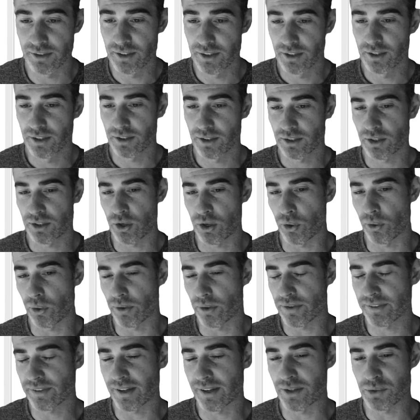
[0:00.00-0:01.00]
your
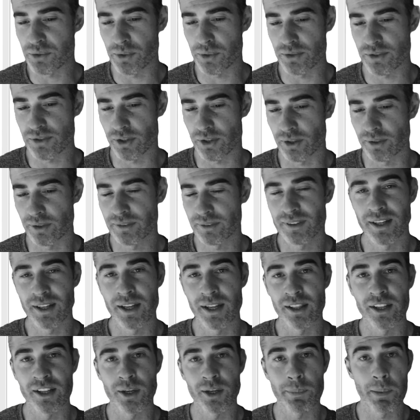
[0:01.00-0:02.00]
schedules are a
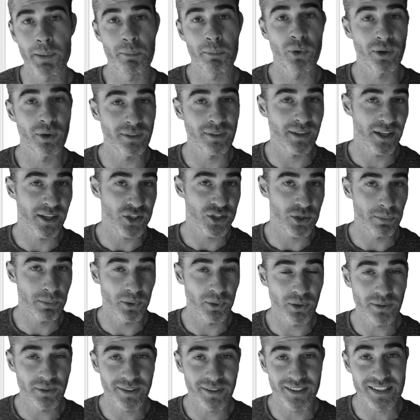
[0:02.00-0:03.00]
little bit more
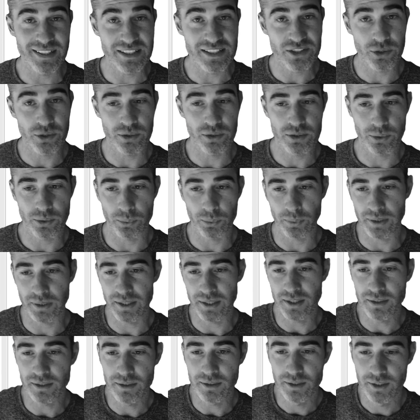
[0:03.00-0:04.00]
legible and easier to
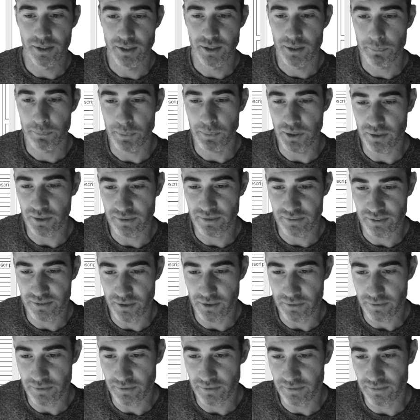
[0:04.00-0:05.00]
read. But you can start
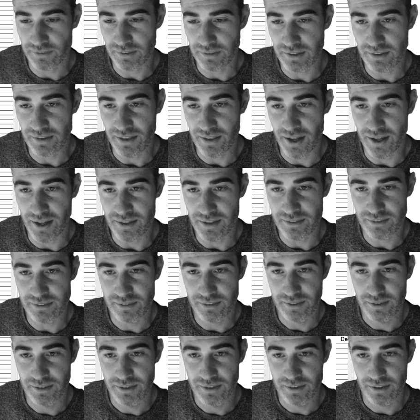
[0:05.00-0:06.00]
to see that,
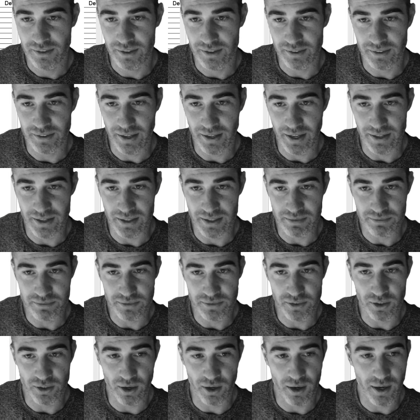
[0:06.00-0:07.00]
again, I've
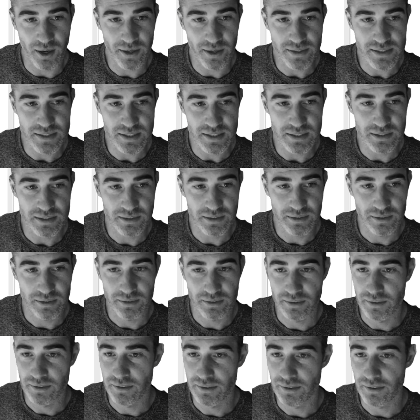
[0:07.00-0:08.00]
got
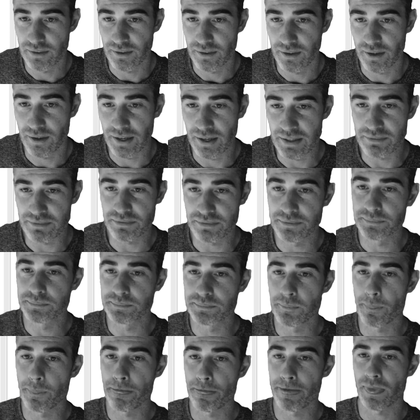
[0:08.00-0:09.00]

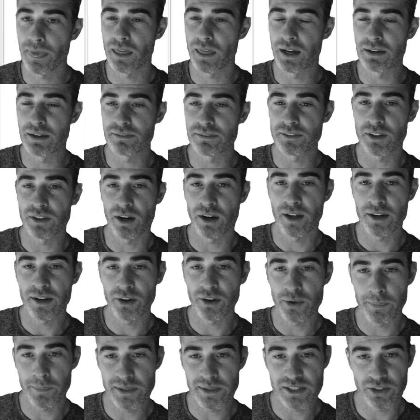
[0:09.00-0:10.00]
our
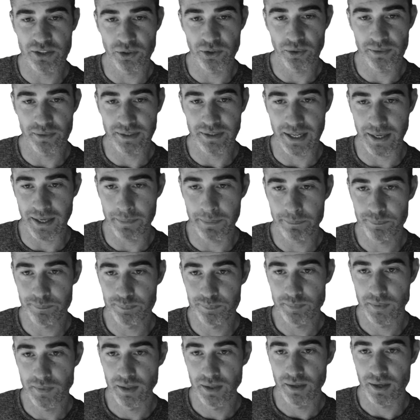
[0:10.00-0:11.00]
material name,
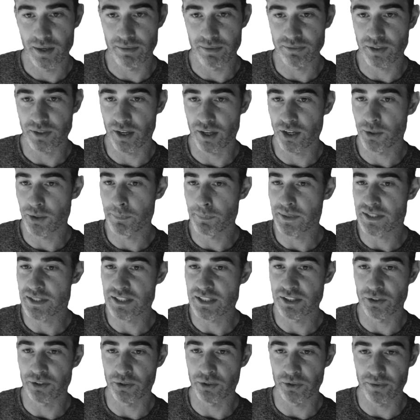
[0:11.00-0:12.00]
I've got our
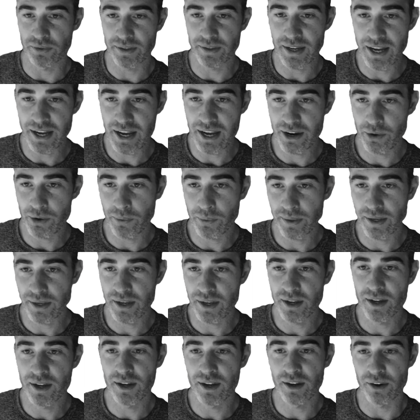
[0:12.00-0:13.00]
material
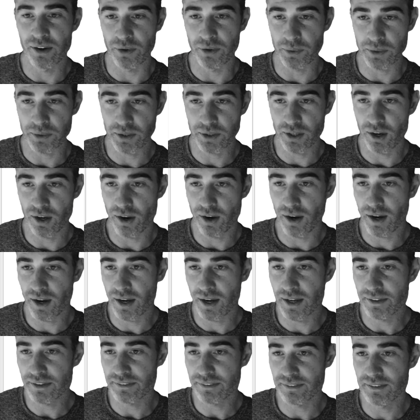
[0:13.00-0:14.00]
area, our
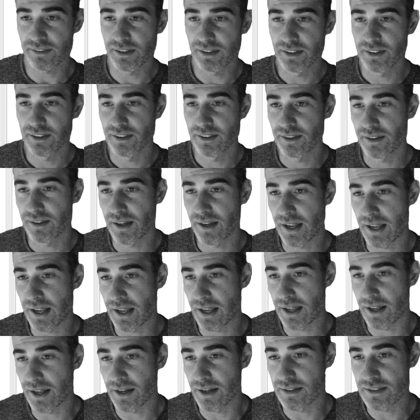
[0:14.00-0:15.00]
cost,
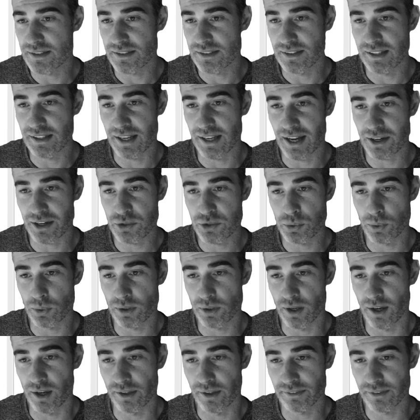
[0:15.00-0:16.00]
and the actual
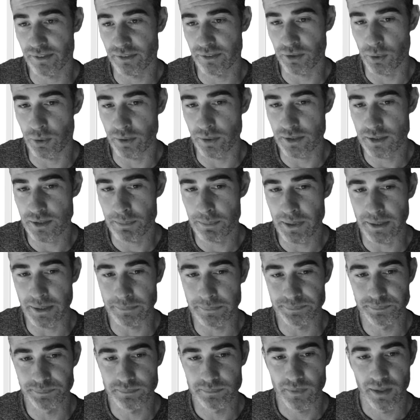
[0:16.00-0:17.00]
cost it's going to be.
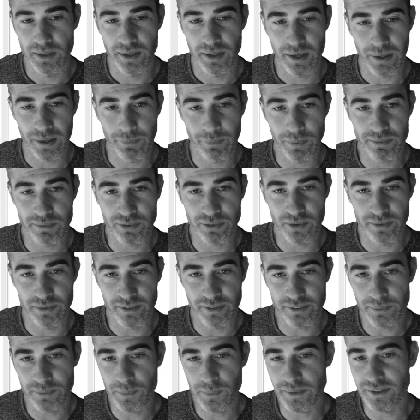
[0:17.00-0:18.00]
However, in
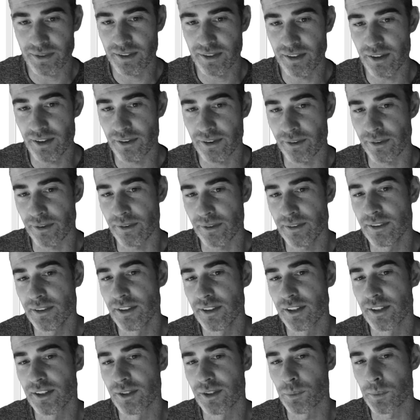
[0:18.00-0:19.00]
this one here,
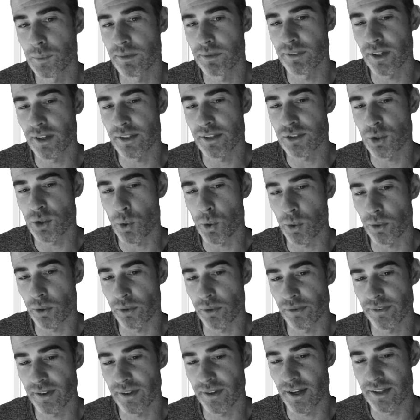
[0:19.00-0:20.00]
we've got
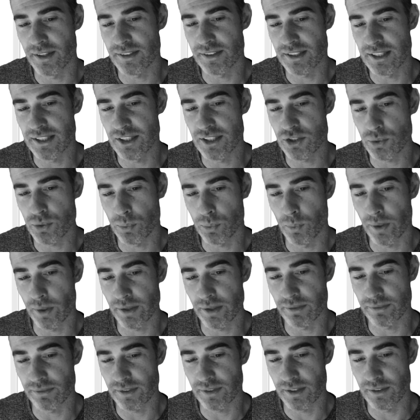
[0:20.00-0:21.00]
totals at each one
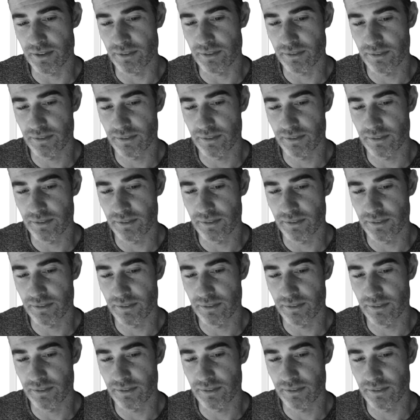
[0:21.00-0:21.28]
of these.